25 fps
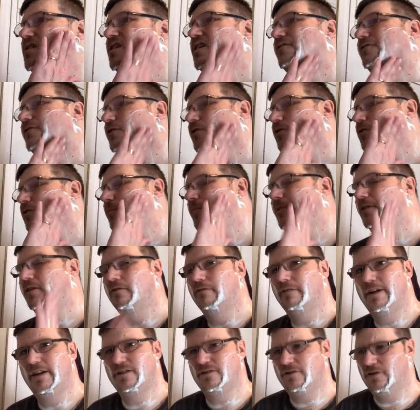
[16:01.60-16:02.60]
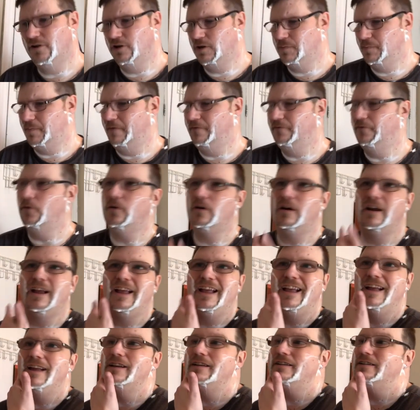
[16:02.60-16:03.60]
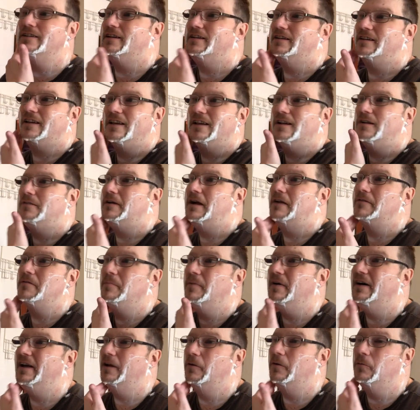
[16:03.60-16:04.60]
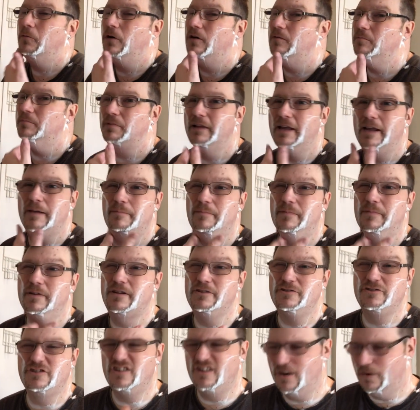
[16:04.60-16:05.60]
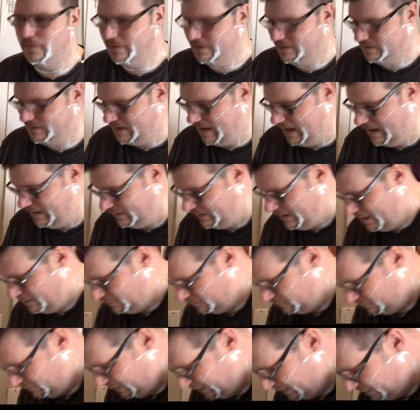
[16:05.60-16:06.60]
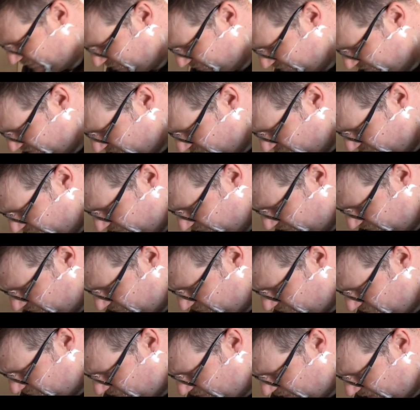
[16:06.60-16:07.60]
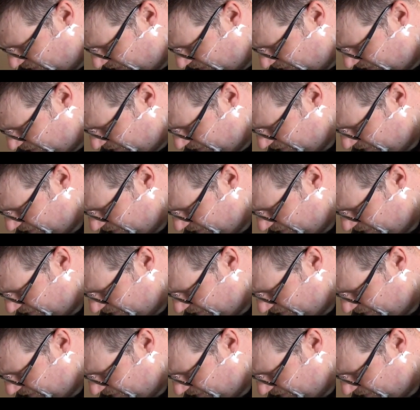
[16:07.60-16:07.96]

If you do a bit of research beforehand, you can get away with buying one plate because you know exactly how the razor is going to uh,